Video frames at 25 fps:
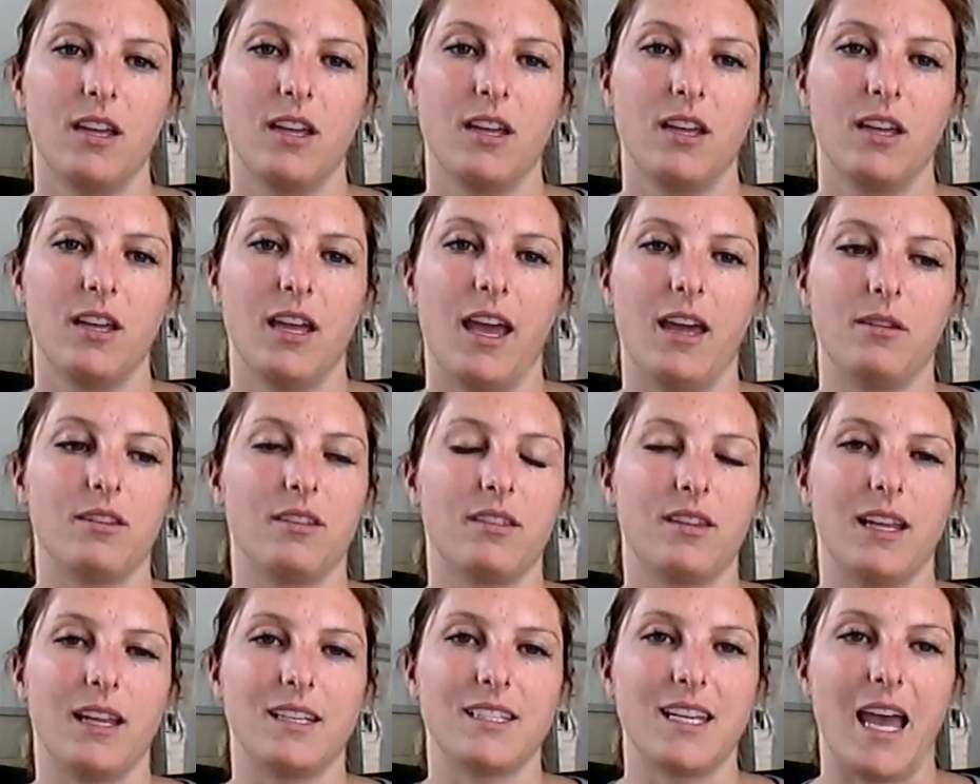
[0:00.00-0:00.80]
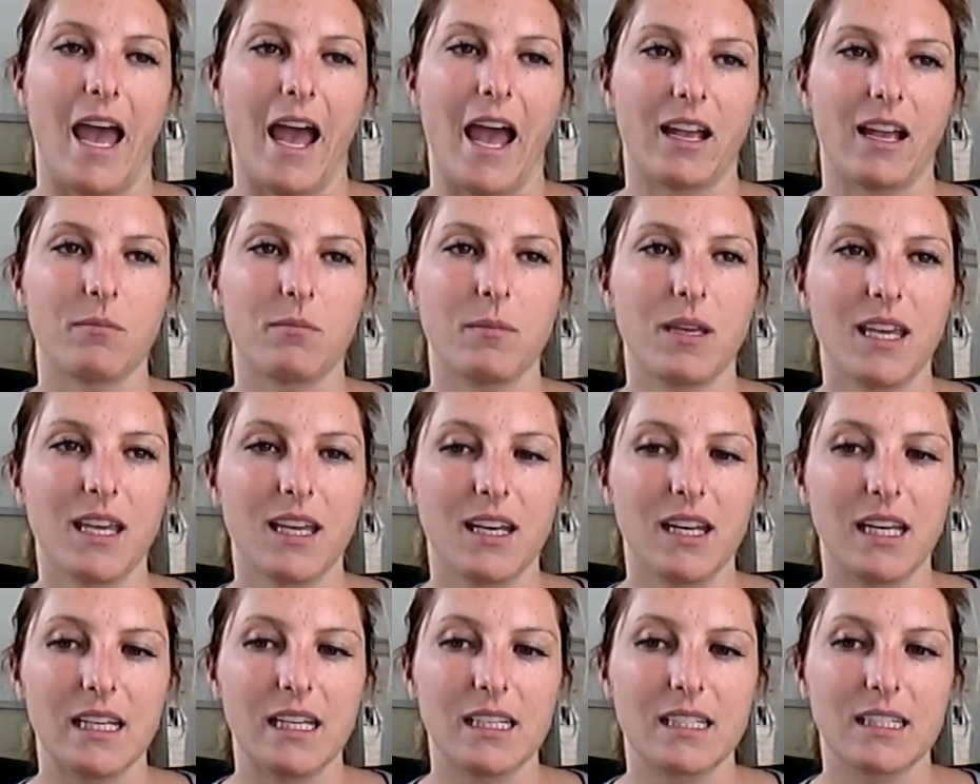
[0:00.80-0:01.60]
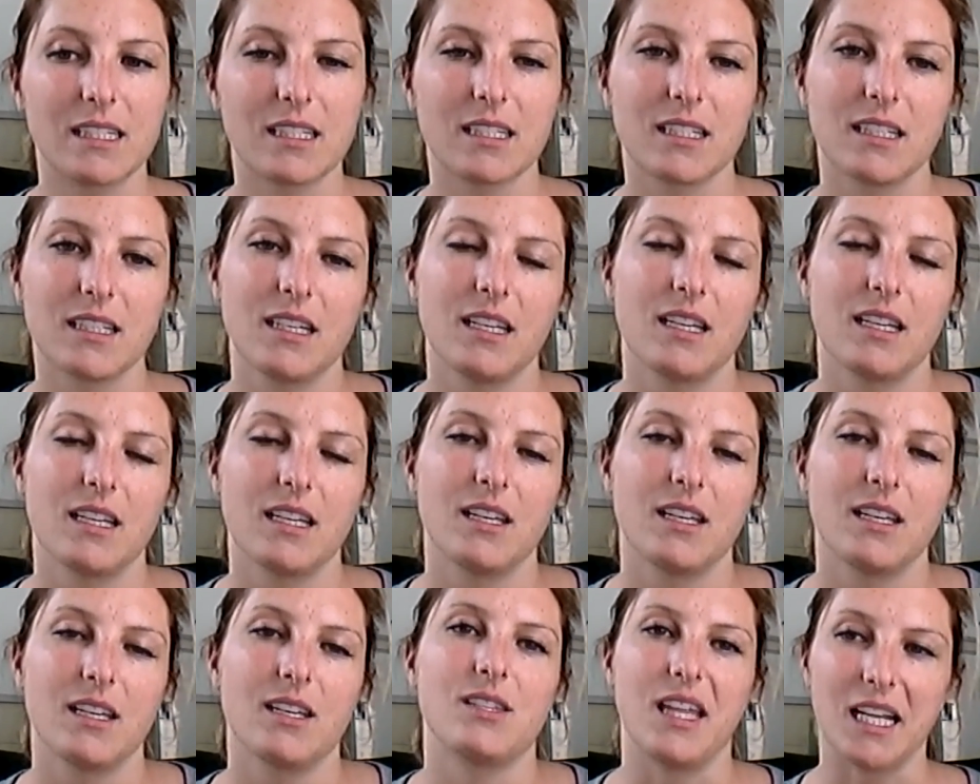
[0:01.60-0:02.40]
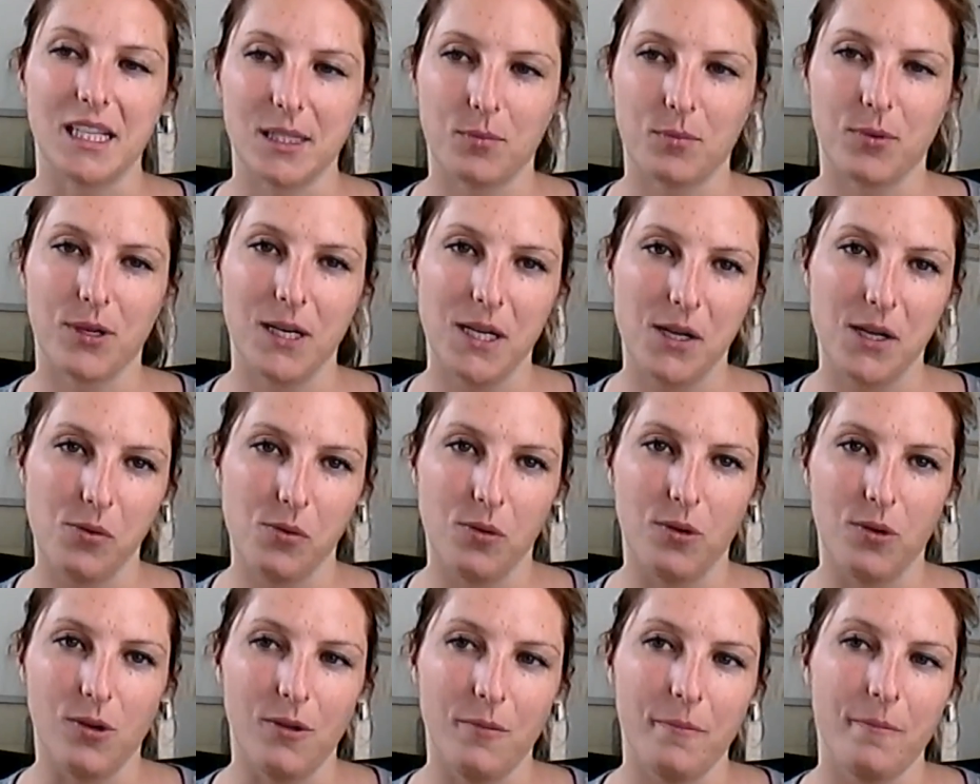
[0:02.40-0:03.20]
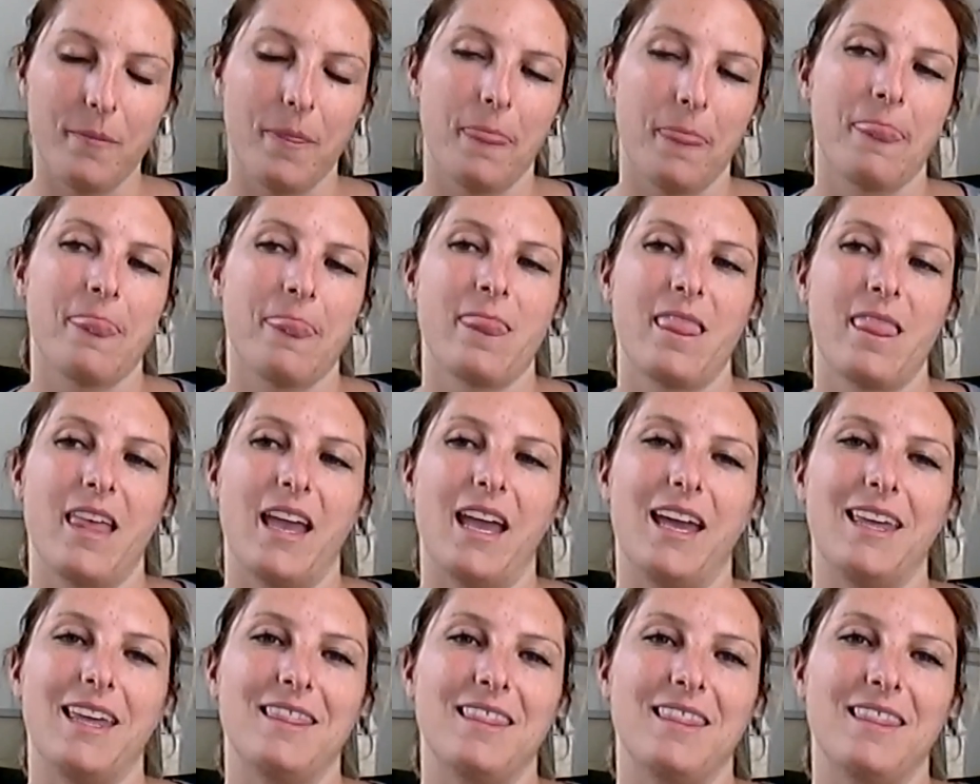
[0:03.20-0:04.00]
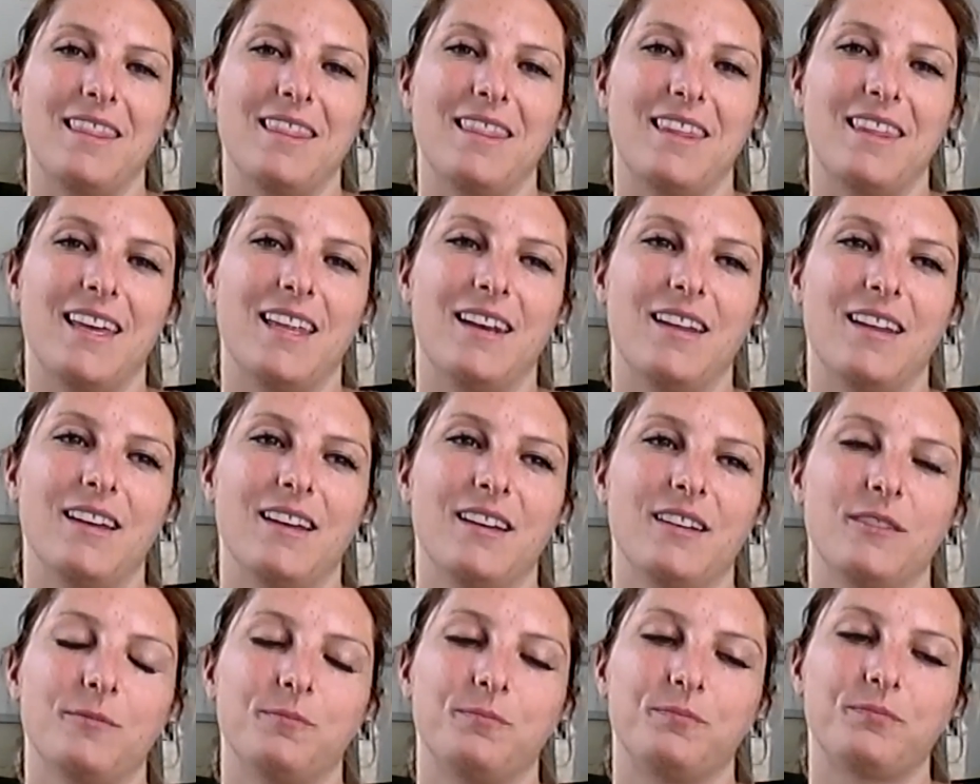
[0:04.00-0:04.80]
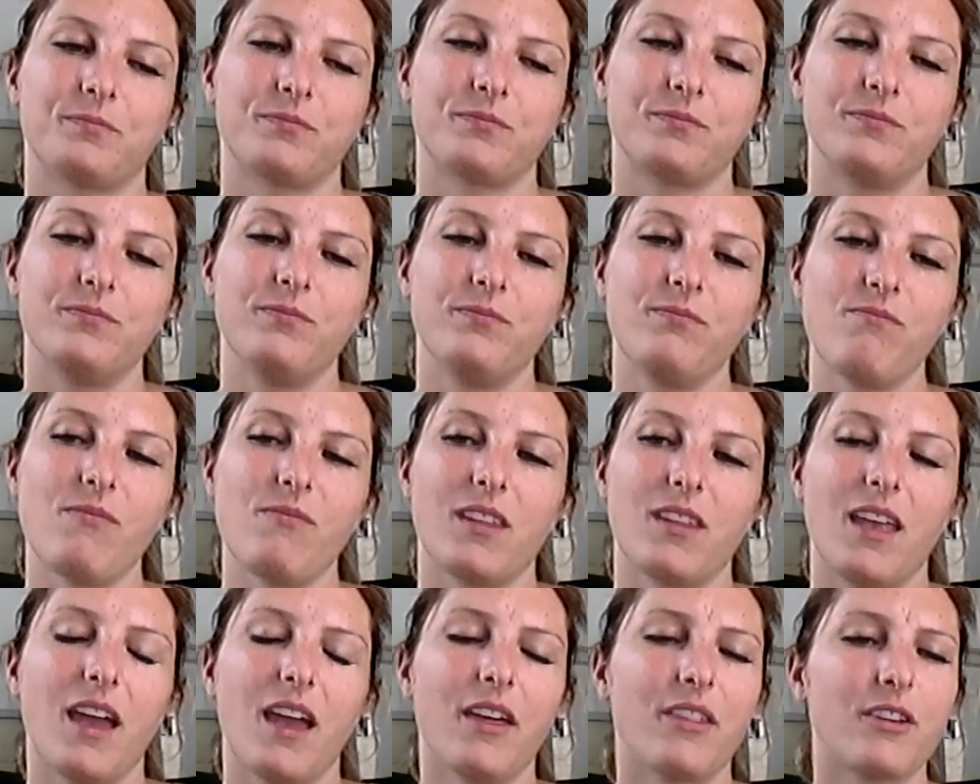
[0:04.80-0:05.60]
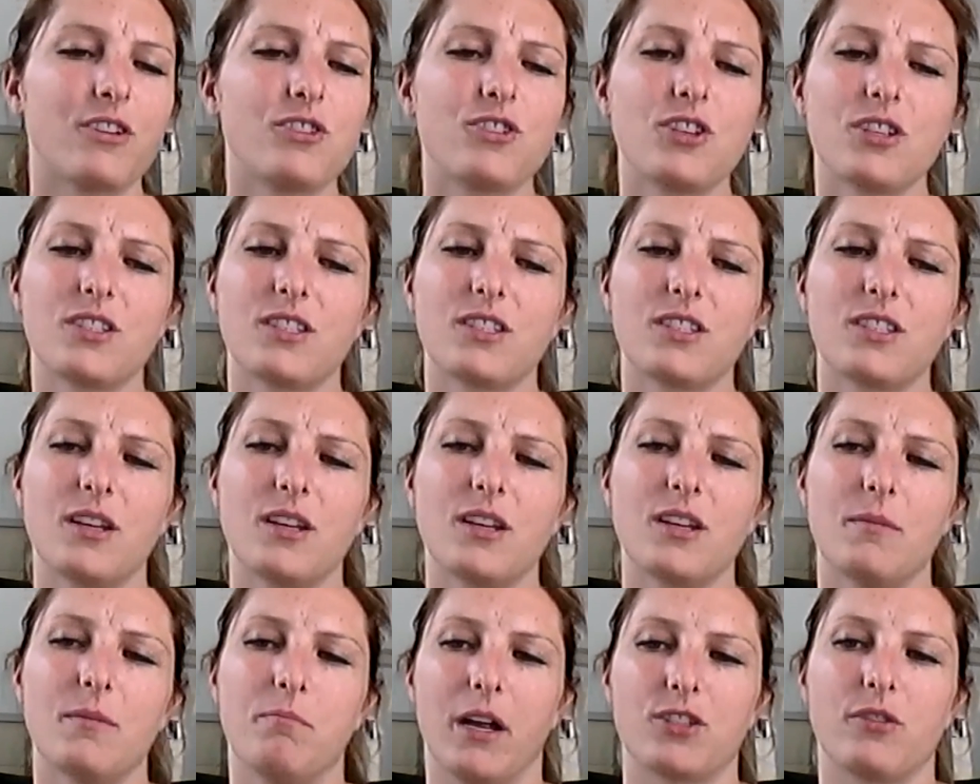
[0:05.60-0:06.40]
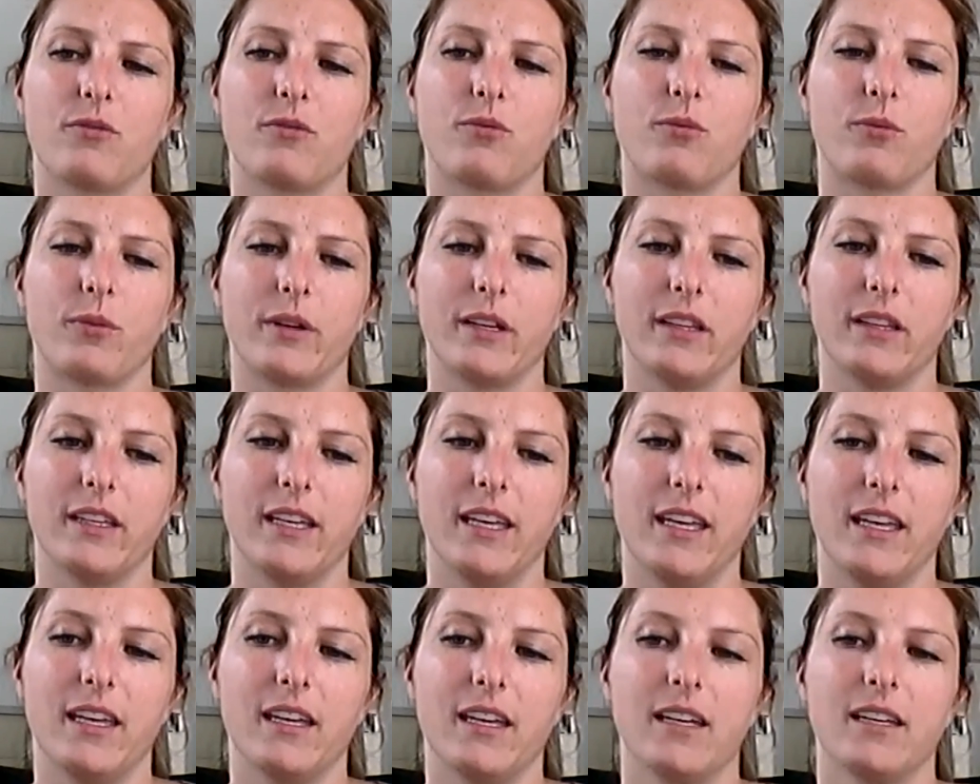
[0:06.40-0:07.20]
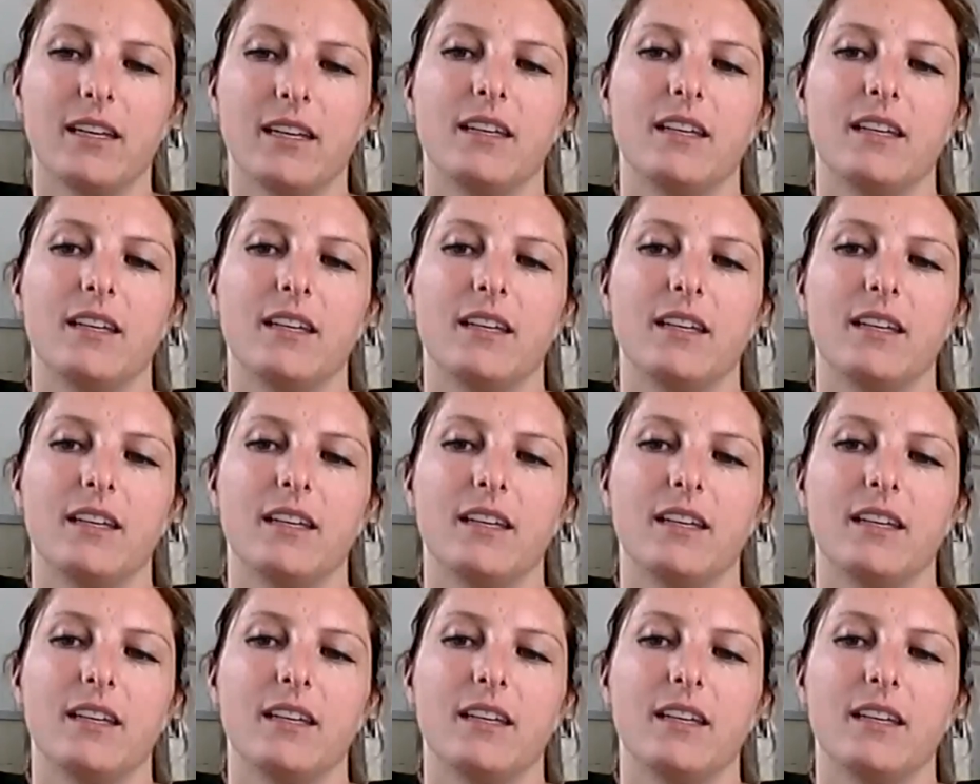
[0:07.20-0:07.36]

and they tag me in it. So that's pretty cool. And then, there's just a bunch of really...